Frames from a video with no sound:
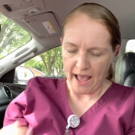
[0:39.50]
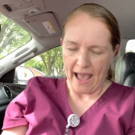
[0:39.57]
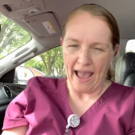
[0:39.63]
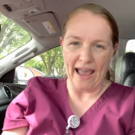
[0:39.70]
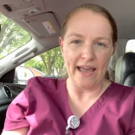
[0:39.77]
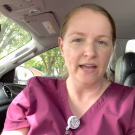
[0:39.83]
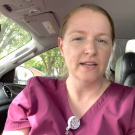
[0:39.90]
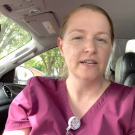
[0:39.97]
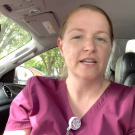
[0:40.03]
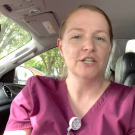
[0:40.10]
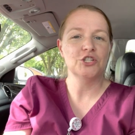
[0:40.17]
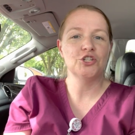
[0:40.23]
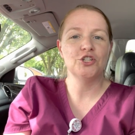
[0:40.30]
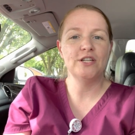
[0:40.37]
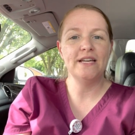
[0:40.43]
and
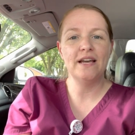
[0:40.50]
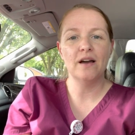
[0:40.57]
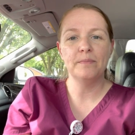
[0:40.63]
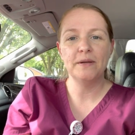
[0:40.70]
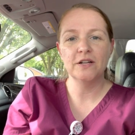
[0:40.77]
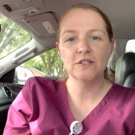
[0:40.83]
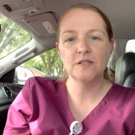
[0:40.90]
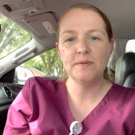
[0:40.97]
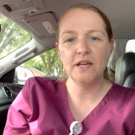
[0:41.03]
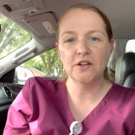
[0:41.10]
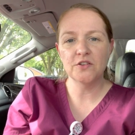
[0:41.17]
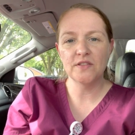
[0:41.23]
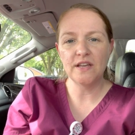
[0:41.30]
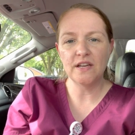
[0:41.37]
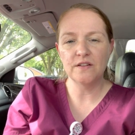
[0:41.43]
she appeared to be
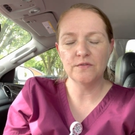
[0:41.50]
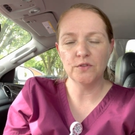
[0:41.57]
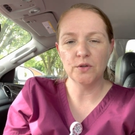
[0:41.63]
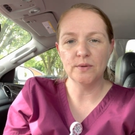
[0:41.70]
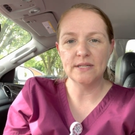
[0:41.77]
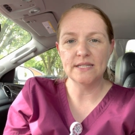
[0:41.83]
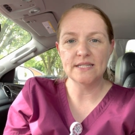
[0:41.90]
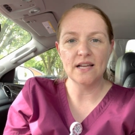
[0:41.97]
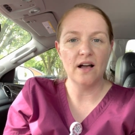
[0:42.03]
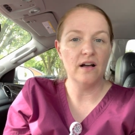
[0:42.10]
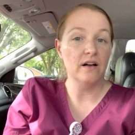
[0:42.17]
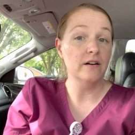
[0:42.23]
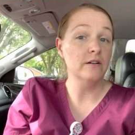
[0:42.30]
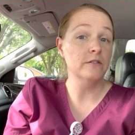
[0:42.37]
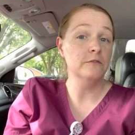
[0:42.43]
under the influence
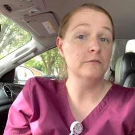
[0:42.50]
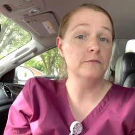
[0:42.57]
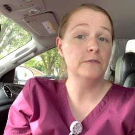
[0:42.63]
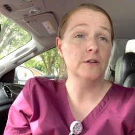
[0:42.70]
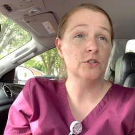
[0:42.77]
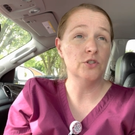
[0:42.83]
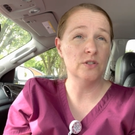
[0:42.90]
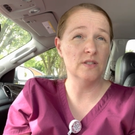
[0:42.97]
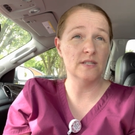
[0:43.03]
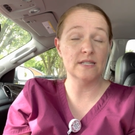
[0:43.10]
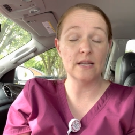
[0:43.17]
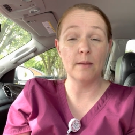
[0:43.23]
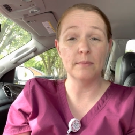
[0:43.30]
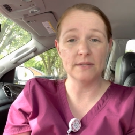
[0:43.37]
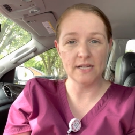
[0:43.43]
of
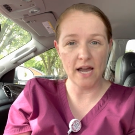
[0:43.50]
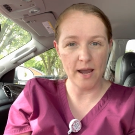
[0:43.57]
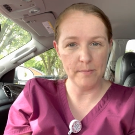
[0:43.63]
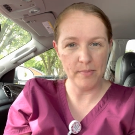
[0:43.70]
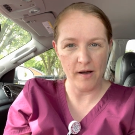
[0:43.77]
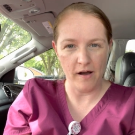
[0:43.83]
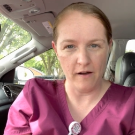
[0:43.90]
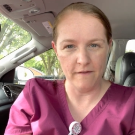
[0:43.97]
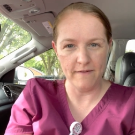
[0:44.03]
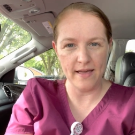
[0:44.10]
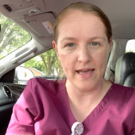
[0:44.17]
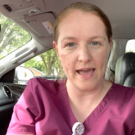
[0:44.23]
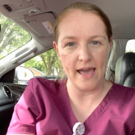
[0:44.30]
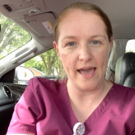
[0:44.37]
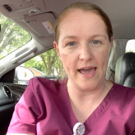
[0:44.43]
some type of
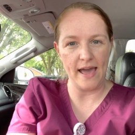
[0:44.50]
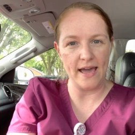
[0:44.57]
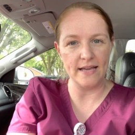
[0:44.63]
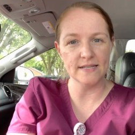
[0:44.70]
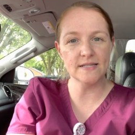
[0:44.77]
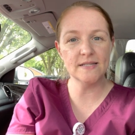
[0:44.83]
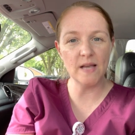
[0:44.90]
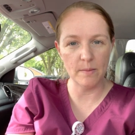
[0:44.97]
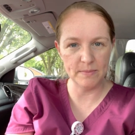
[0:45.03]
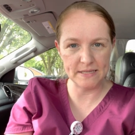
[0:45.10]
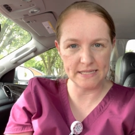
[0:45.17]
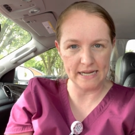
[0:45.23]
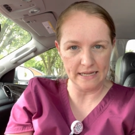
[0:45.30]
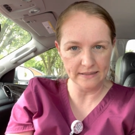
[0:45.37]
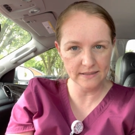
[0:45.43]
a
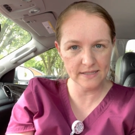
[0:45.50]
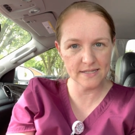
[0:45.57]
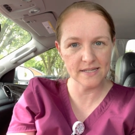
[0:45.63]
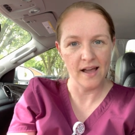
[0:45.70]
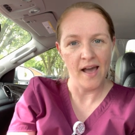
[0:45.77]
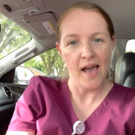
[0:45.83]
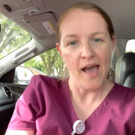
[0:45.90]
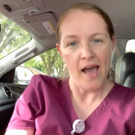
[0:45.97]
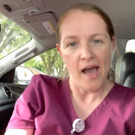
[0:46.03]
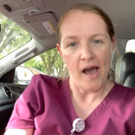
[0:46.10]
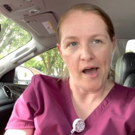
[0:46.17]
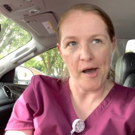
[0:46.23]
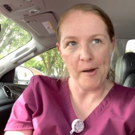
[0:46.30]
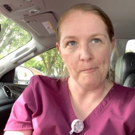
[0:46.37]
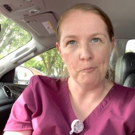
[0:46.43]
substance.
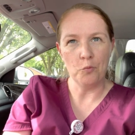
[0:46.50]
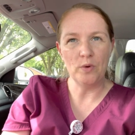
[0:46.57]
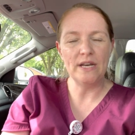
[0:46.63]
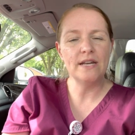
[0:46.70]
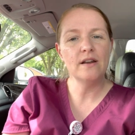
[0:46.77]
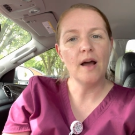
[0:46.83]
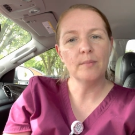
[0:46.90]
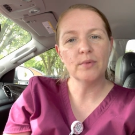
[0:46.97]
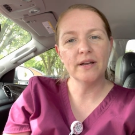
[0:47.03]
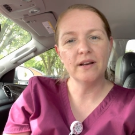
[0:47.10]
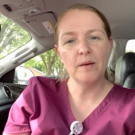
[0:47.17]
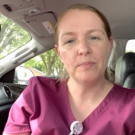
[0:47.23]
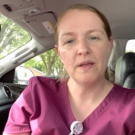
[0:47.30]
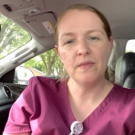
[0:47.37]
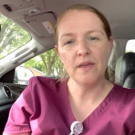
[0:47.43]
Um, we did not bring it
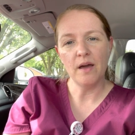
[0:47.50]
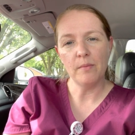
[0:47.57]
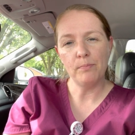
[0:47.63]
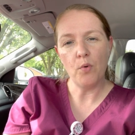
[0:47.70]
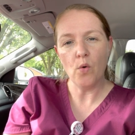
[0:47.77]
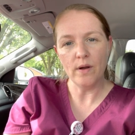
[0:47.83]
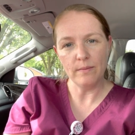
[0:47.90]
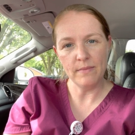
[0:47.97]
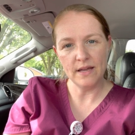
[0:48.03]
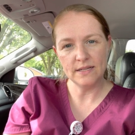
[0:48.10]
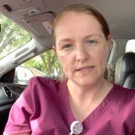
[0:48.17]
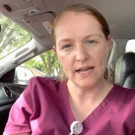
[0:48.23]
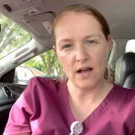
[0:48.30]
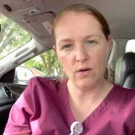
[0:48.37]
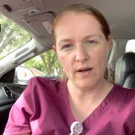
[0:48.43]
up in the appointment.
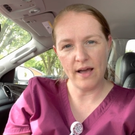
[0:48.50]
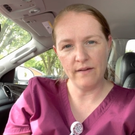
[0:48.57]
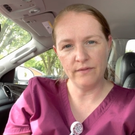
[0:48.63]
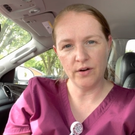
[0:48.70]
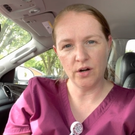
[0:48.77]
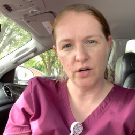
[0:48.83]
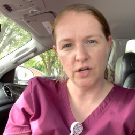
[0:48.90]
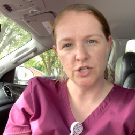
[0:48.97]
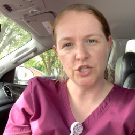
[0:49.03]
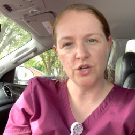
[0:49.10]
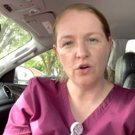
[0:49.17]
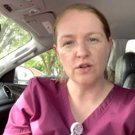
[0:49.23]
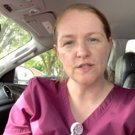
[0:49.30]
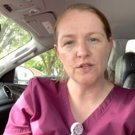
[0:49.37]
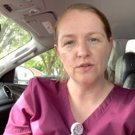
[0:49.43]
However, she
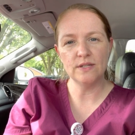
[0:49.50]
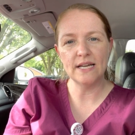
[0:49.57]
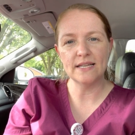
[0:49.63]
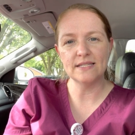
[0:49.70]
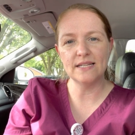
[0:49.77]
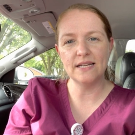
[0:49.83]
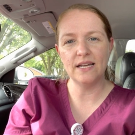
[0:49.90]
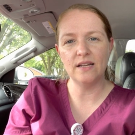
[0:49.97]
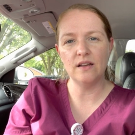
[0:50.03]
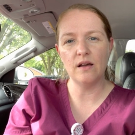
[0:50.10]
also tested